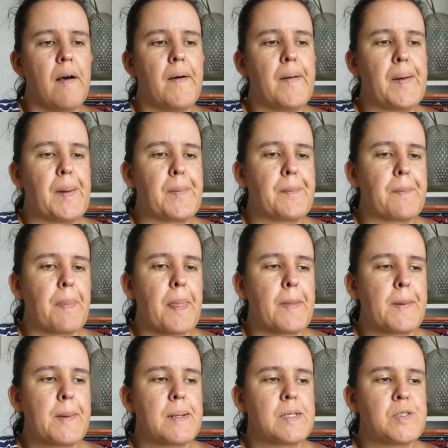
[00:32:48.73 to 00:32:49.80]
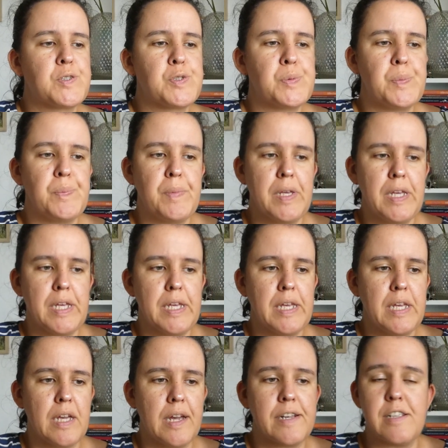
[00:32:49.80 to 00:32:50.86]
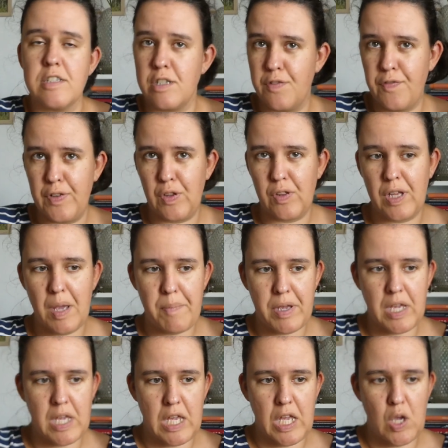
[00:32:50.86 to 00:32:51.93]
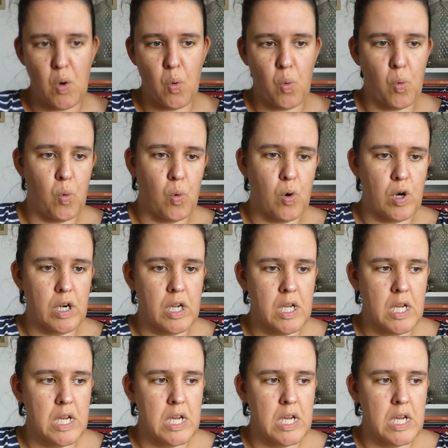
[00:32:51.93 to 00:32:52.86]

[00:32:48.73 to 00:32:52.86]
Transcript: To me, it doesn't feel gimmicky or